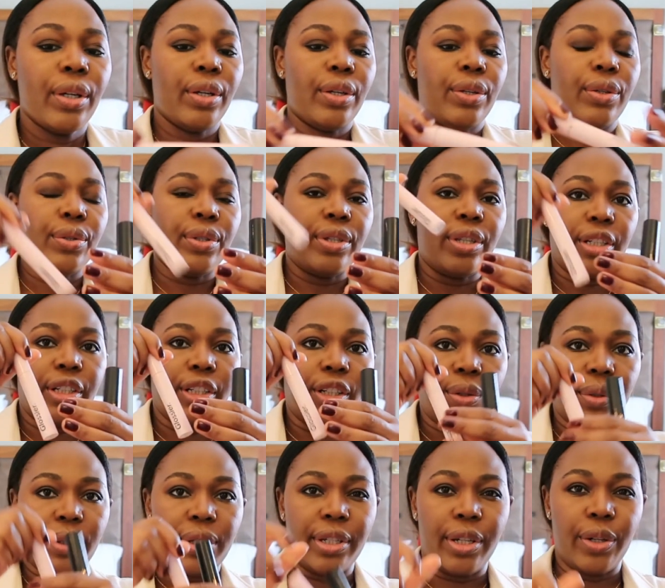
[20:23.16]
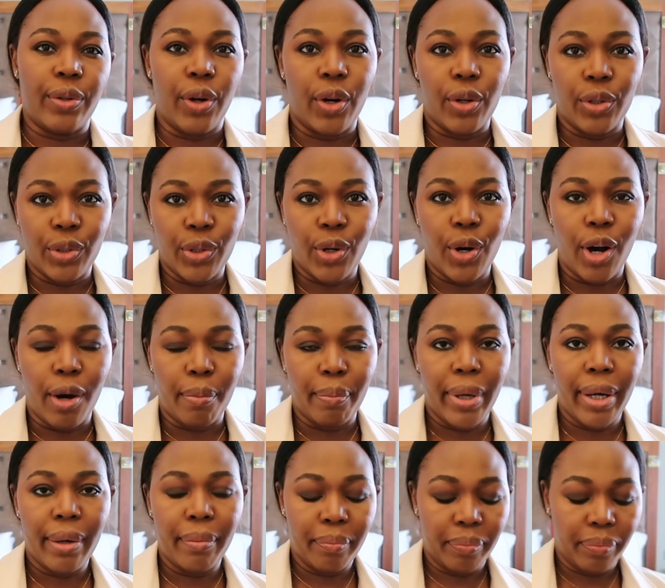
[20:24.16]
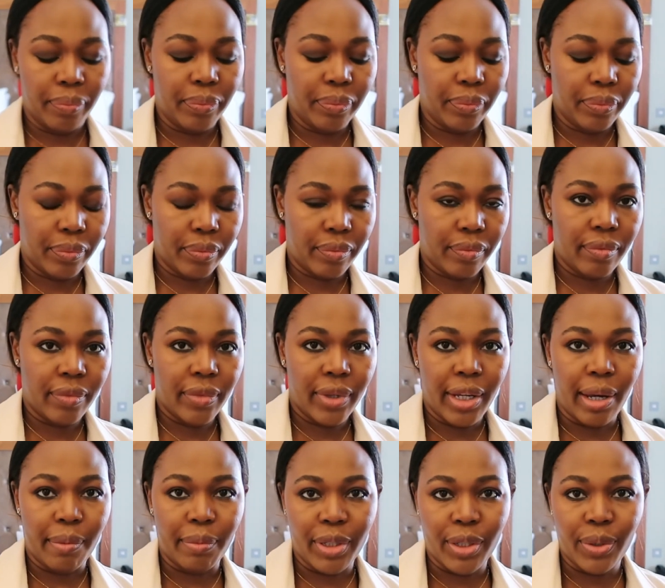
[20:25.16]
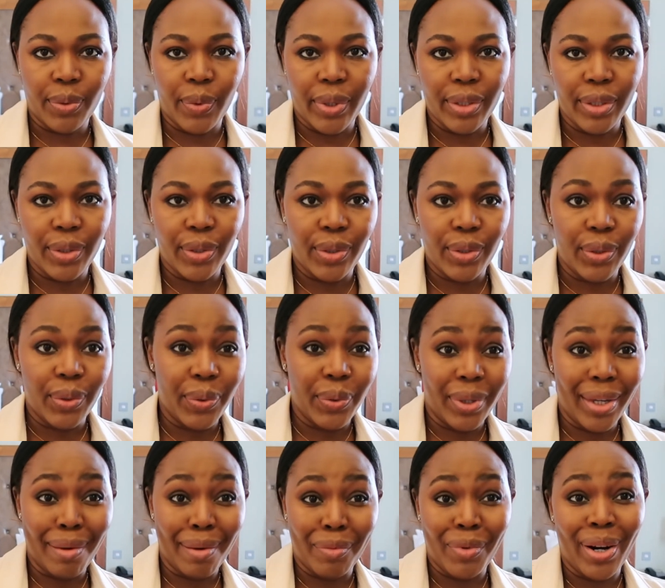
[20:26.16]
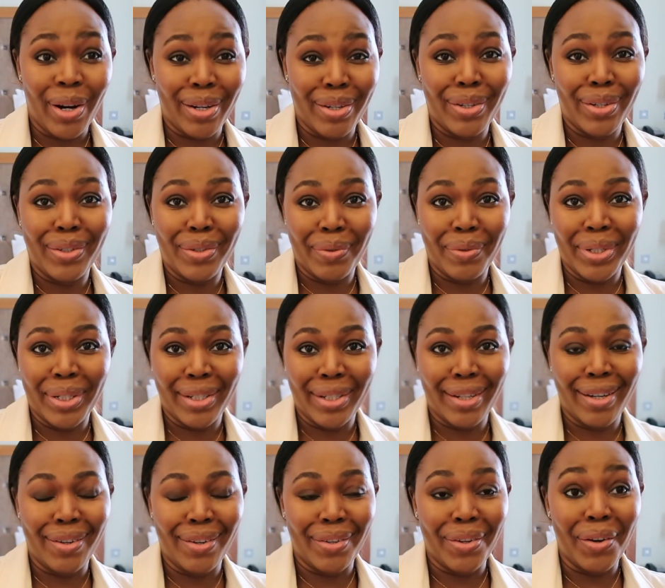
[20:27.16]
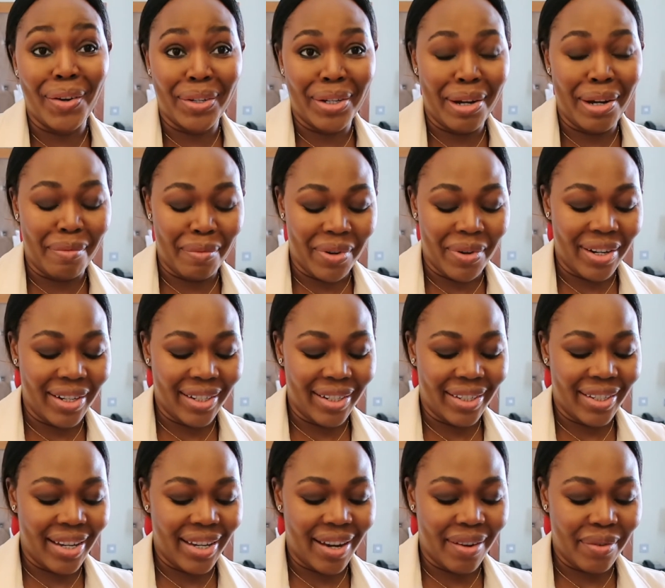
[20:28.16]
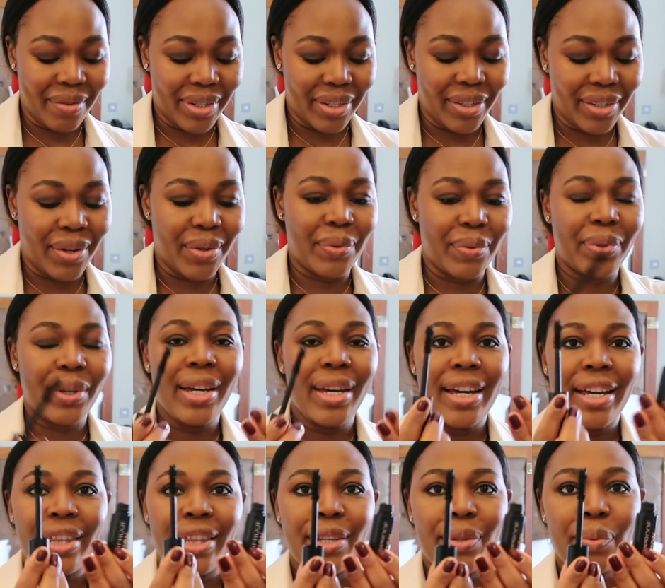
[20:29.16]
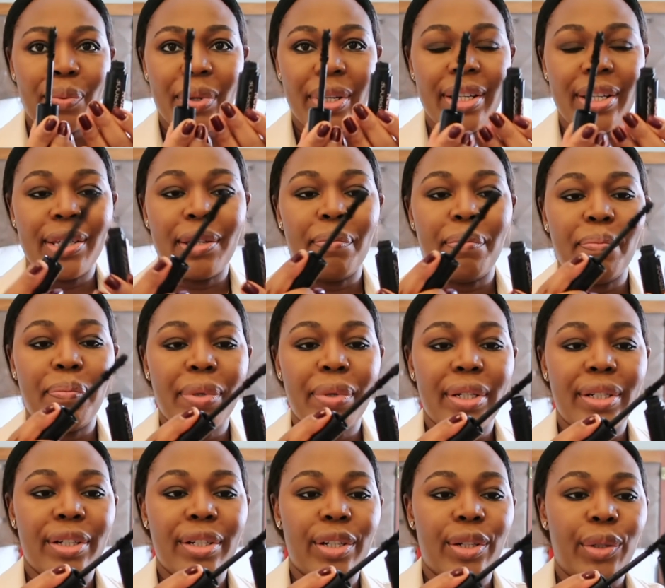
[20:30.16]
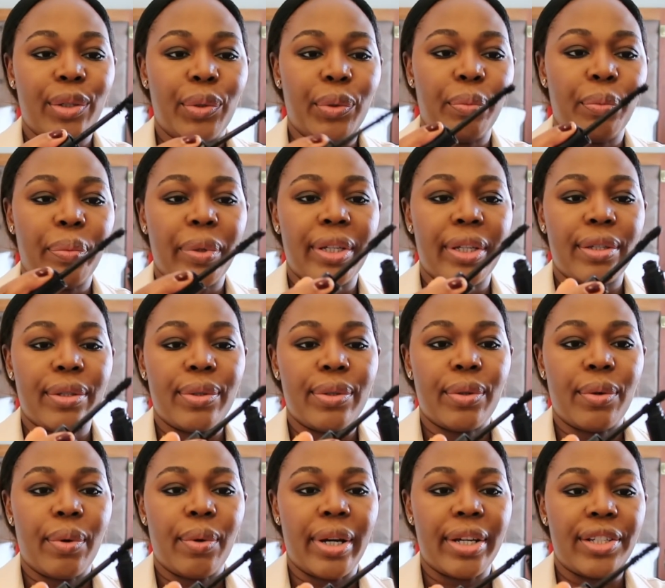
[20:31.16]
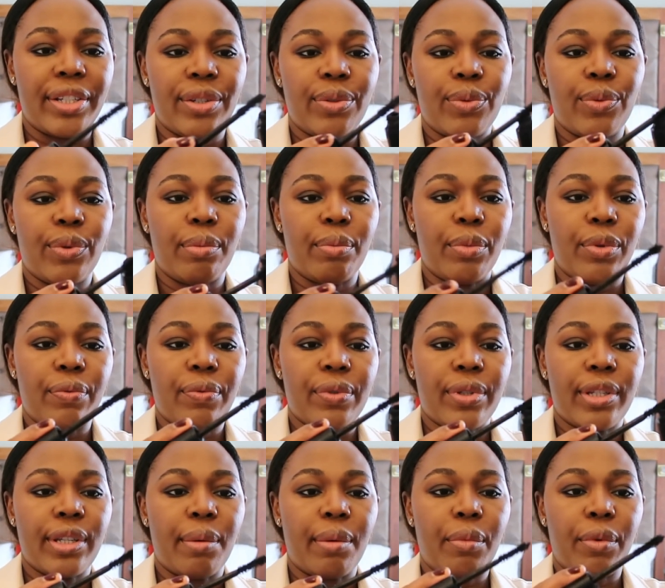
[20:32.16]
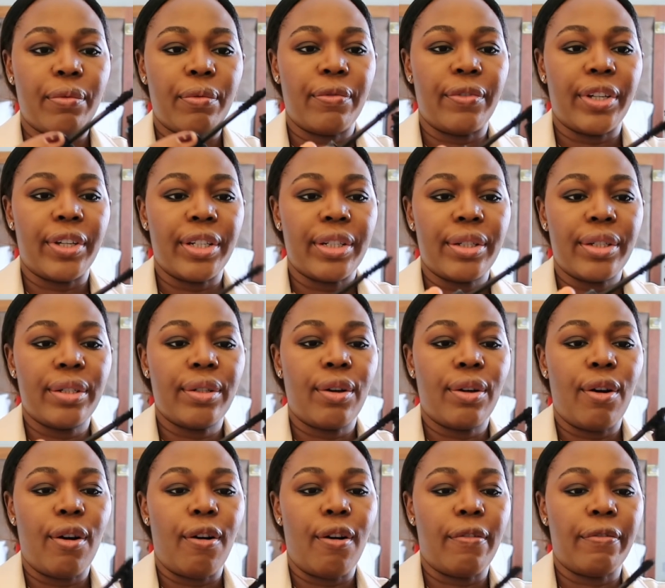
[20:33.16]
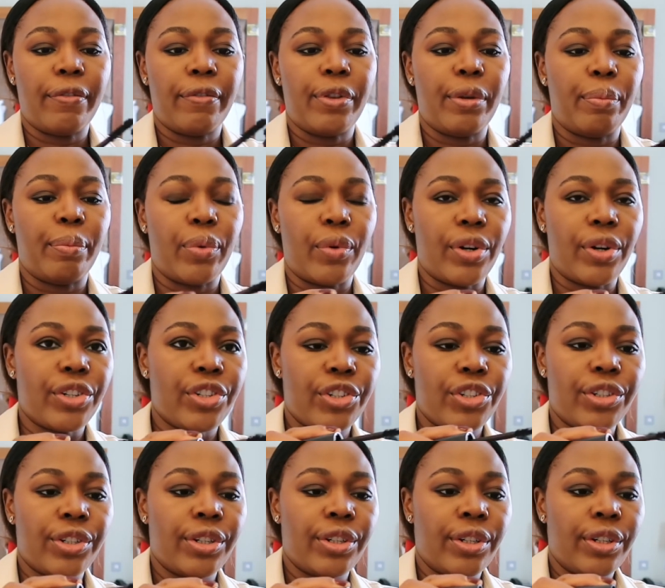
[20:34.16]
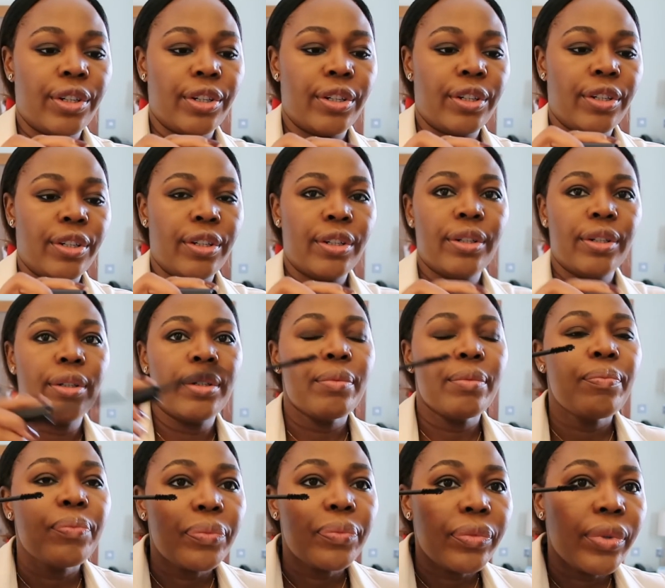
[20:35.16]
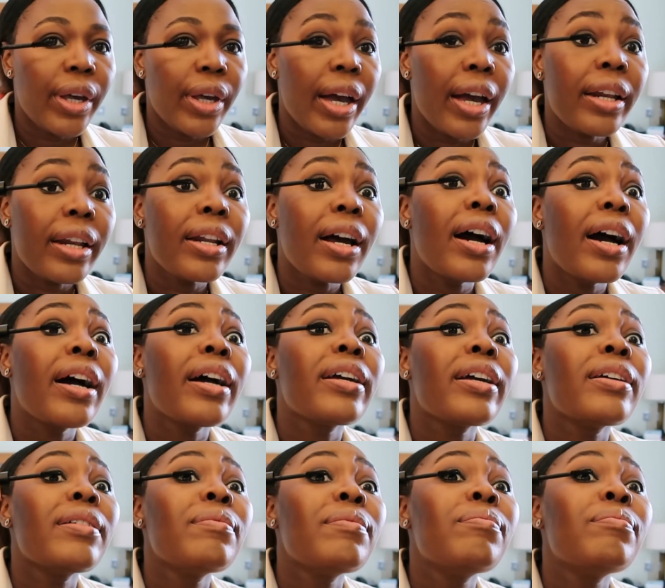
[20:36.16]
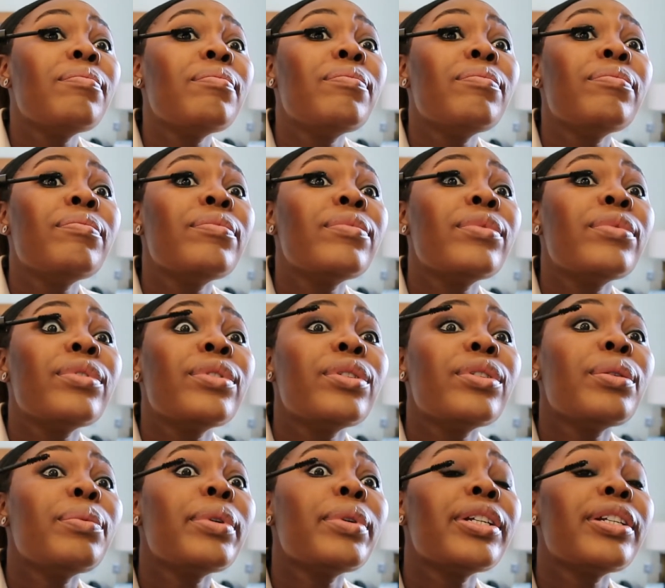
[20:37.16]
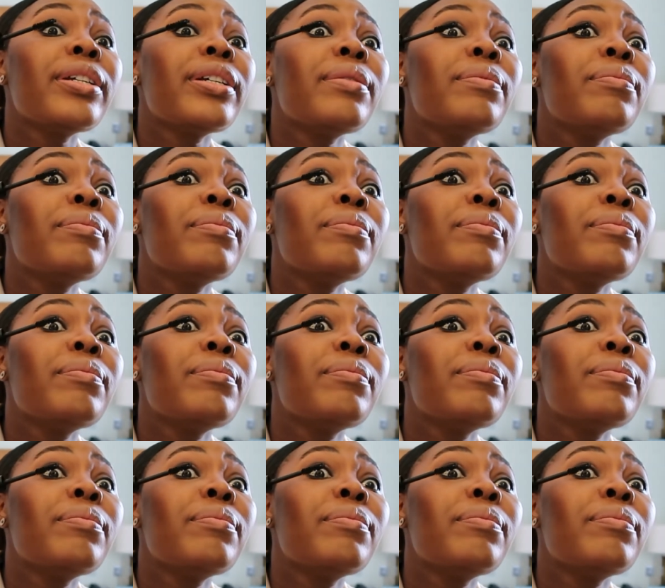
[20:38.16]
use the glossier on top. I'm trying to do it on camera and see how it goes. This one is a bit gloopy, so I just remove some of it off the brush and I do it.